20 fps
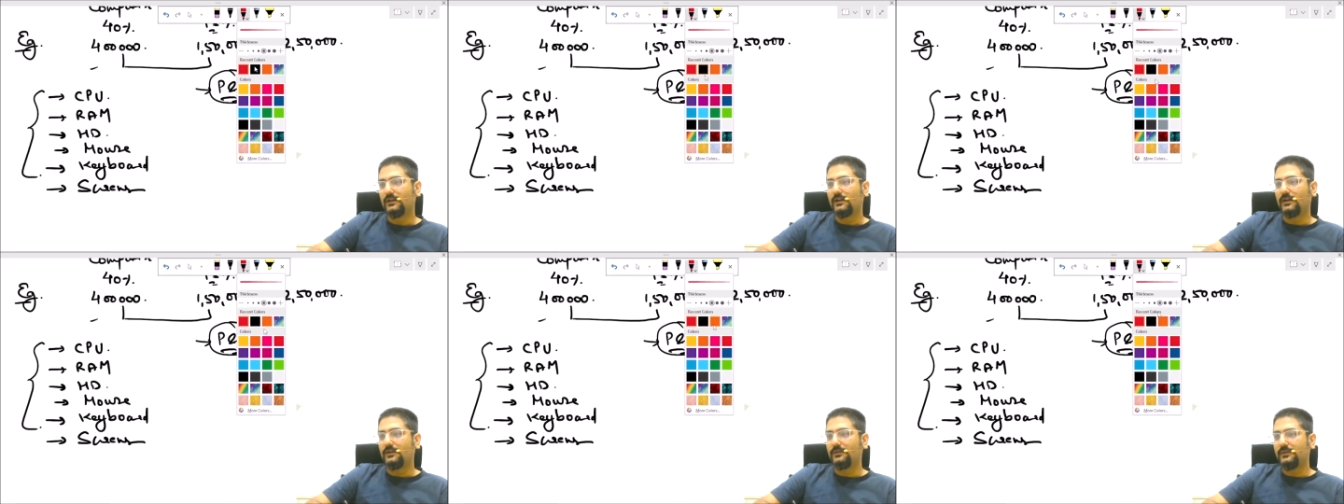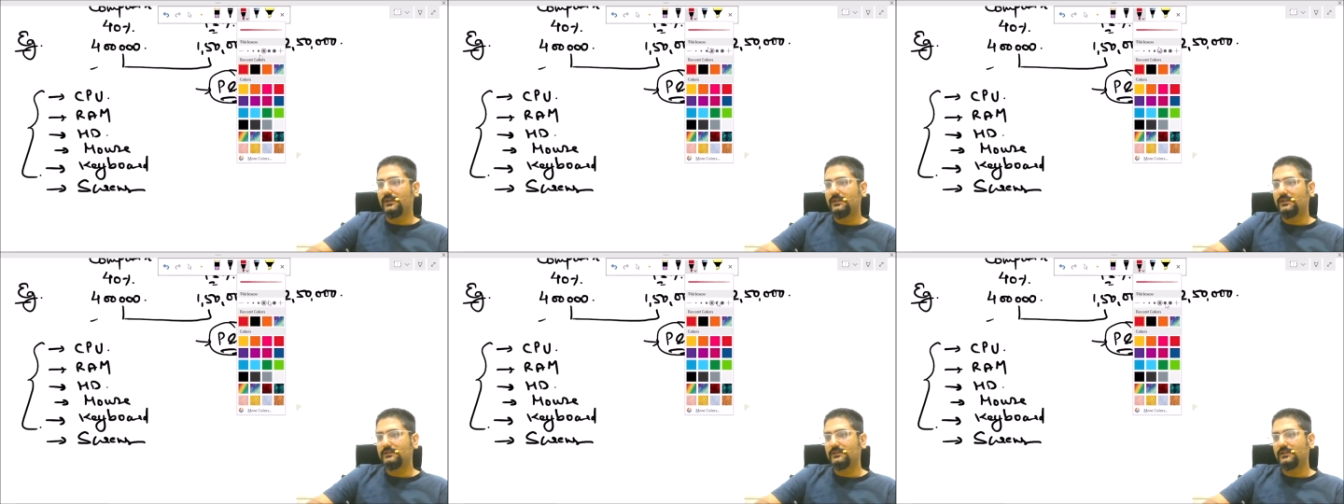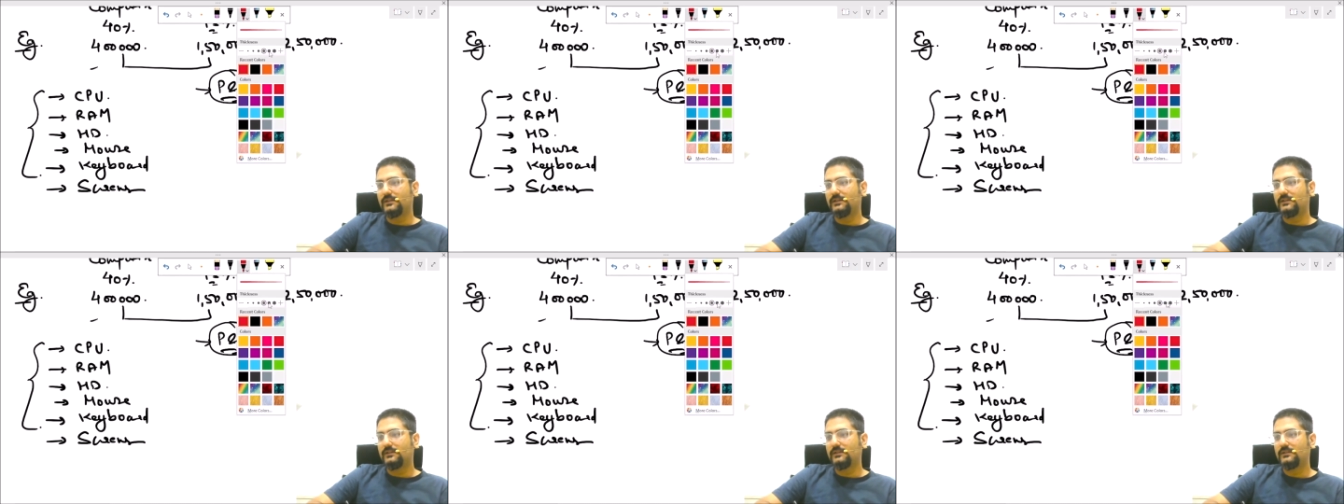a
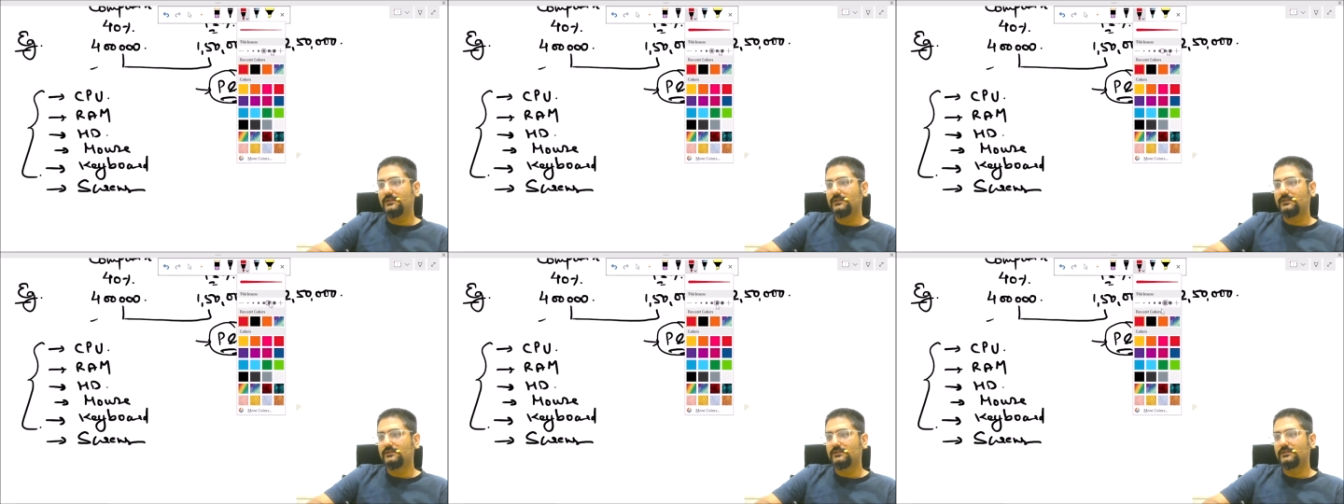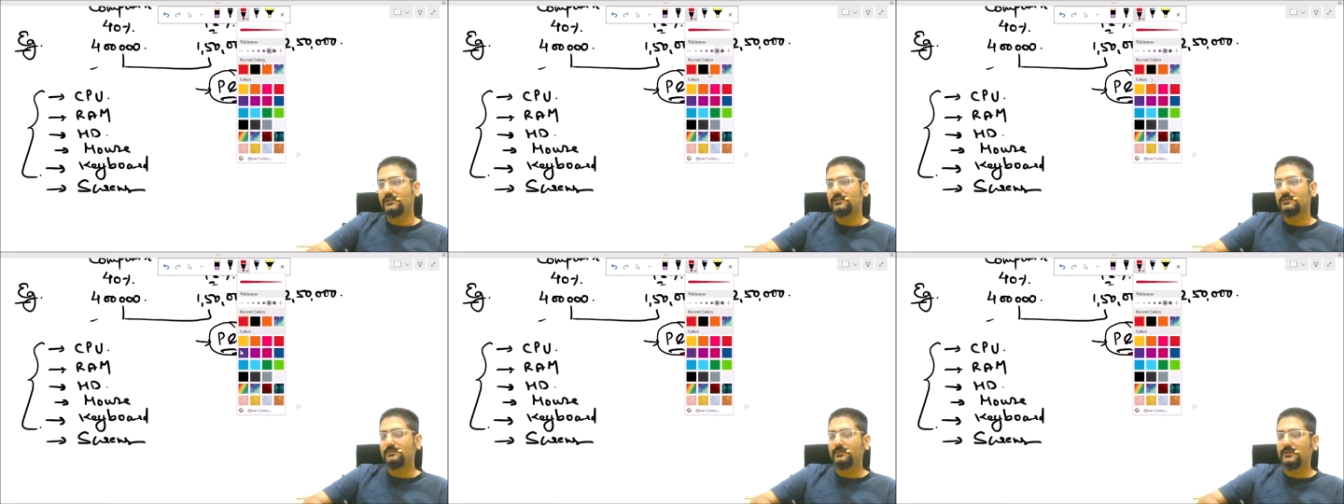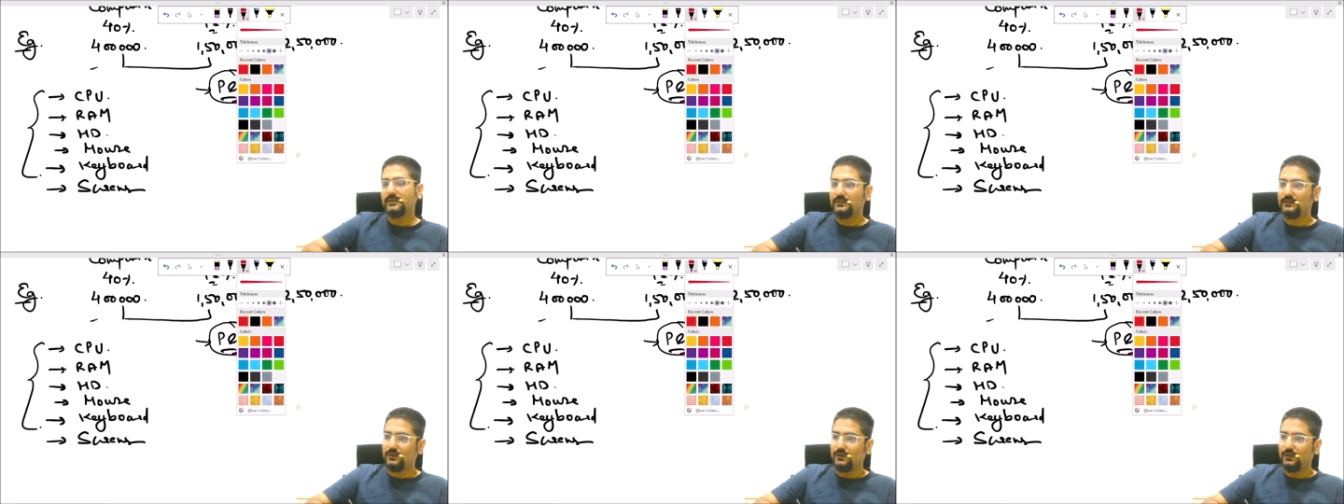recent
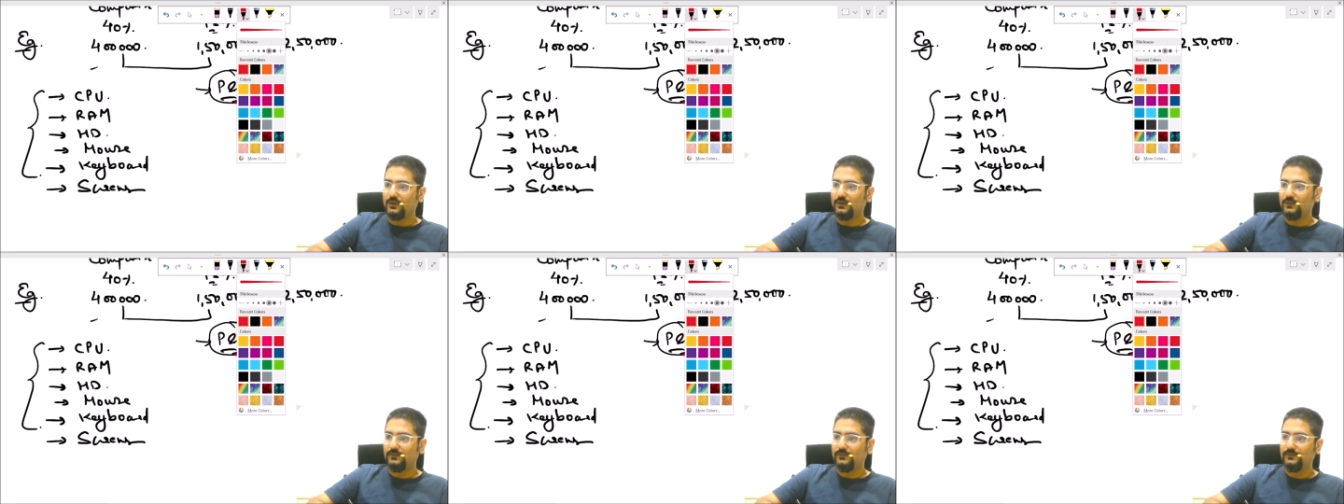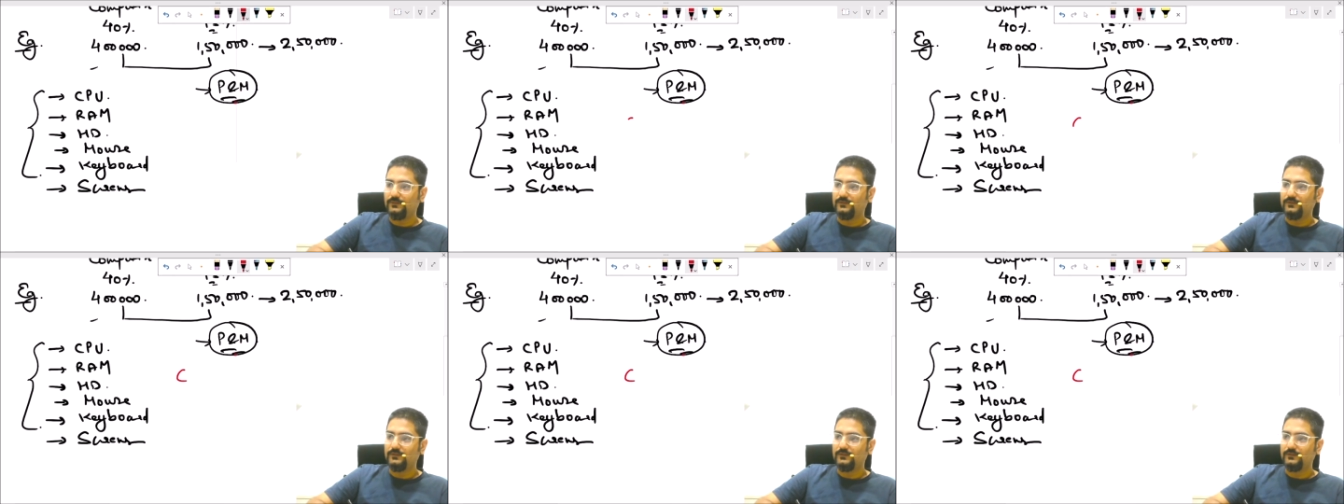judgment of